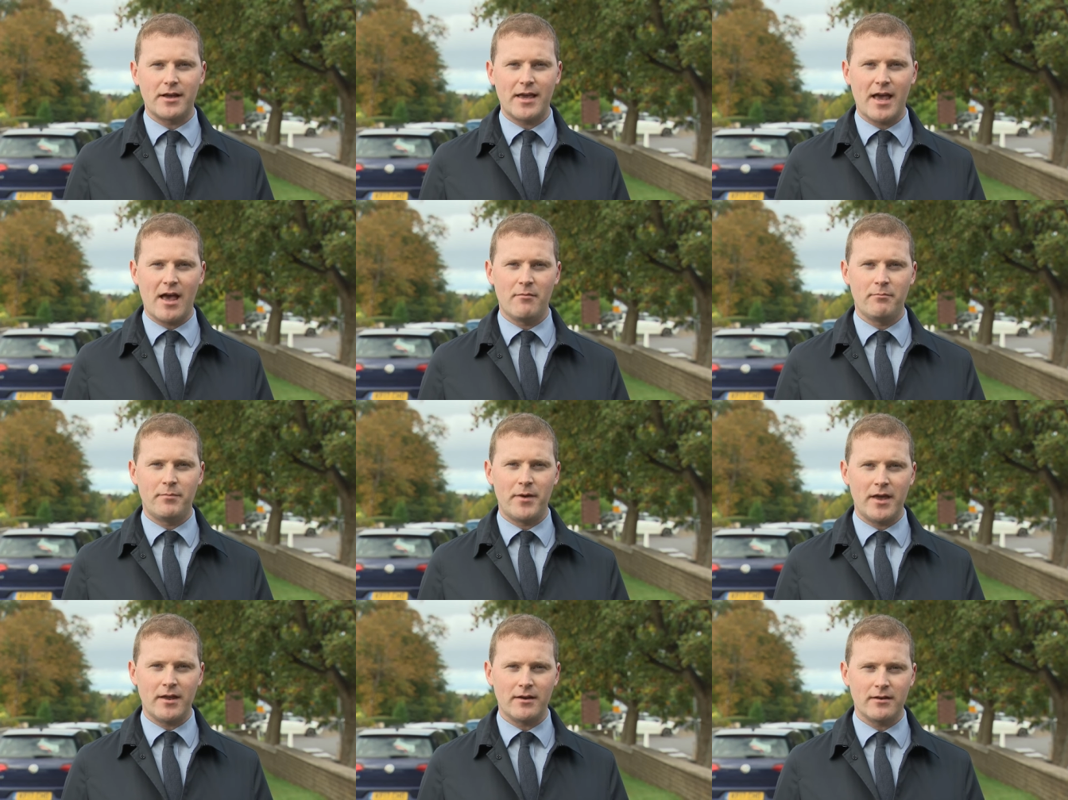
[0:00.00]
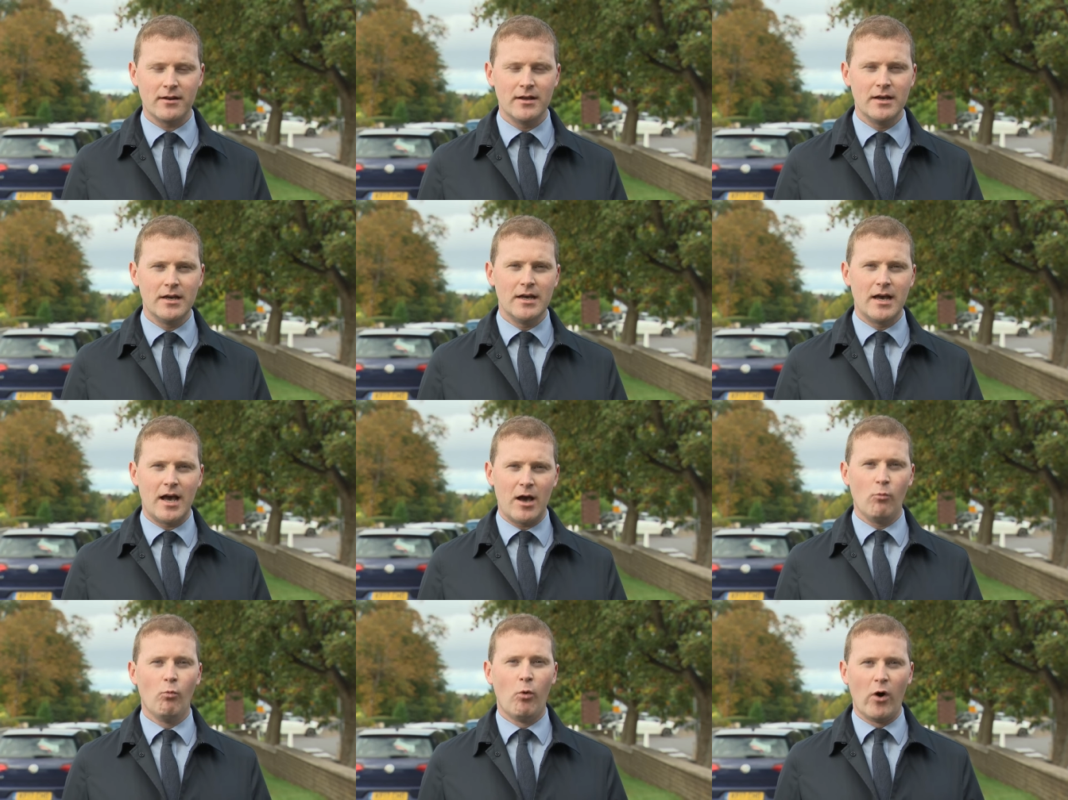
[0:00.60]
campaign
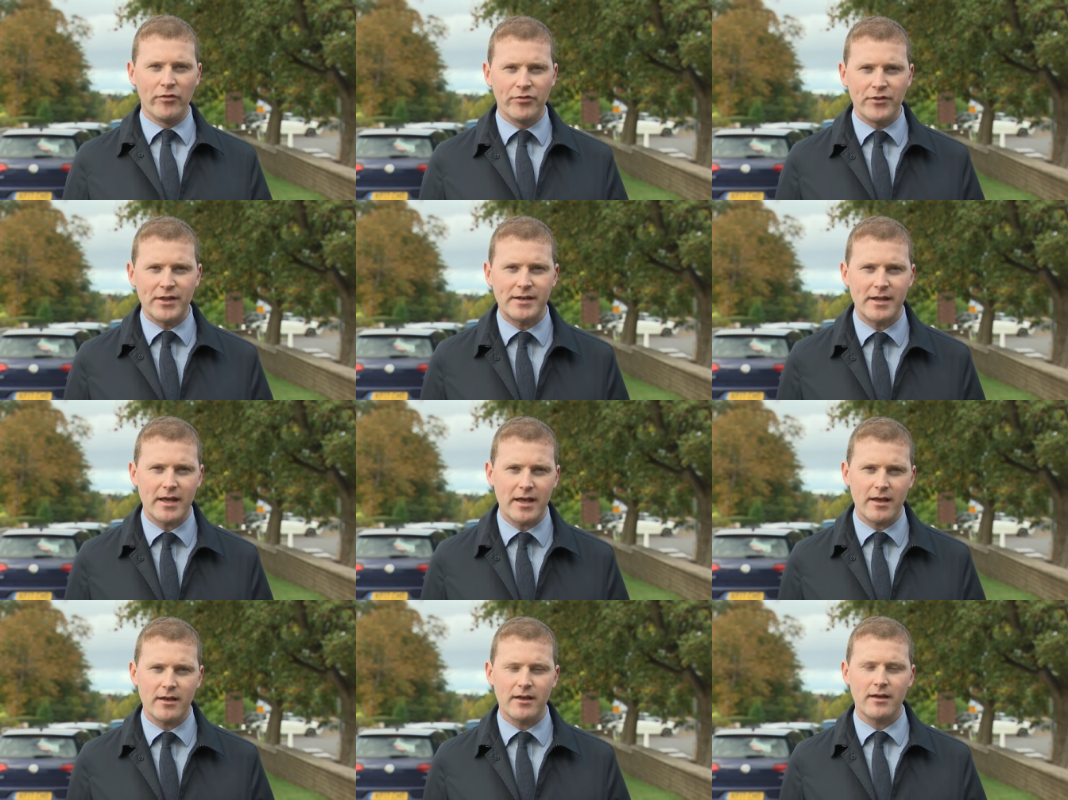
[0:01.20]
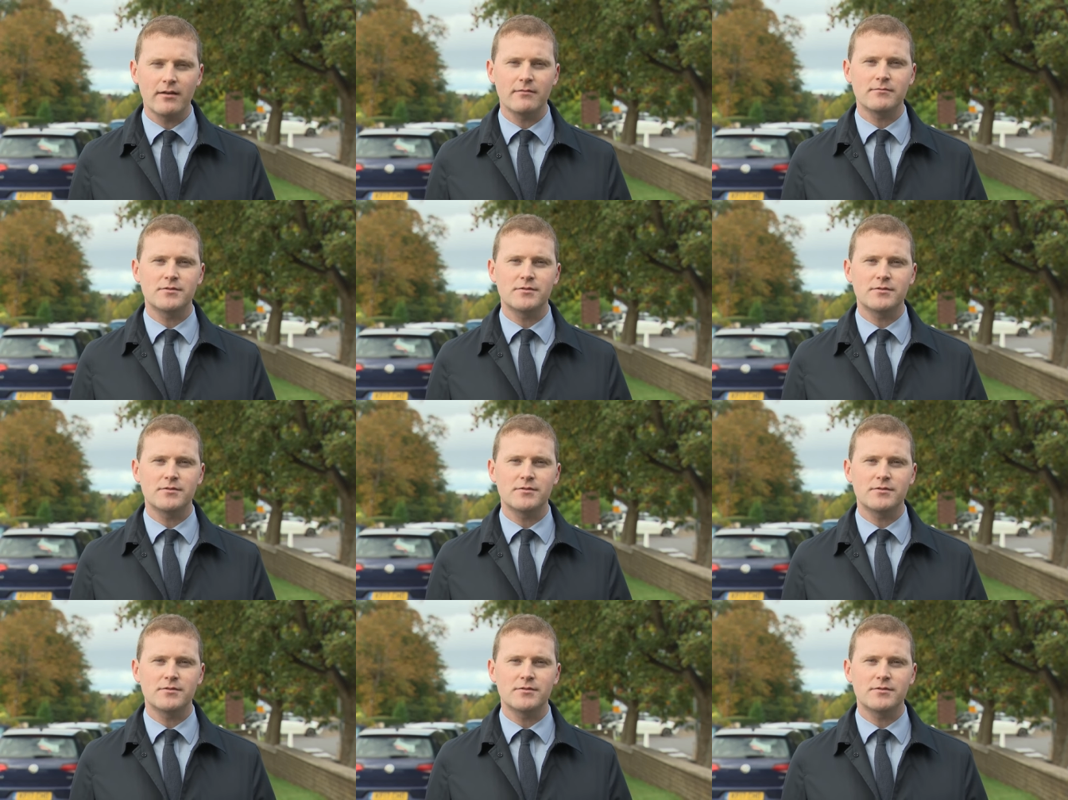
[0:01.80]
uh, won the day.